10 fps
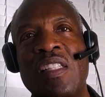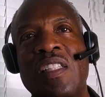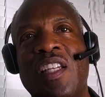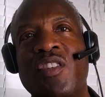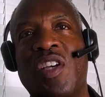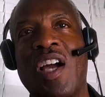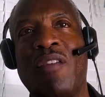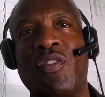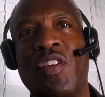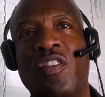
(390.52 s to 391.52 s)
There's a
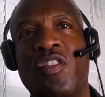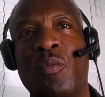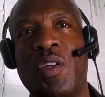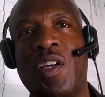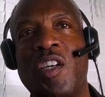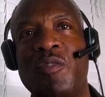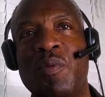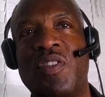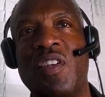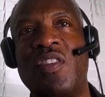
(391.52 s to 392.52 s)
conversation when the
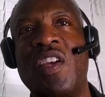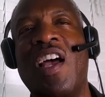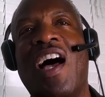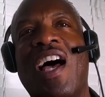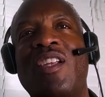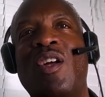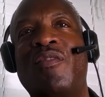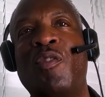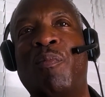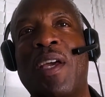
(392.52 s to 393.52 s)
husband says, I love
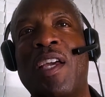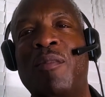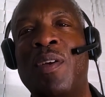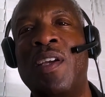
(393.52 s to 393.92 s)
you, babe,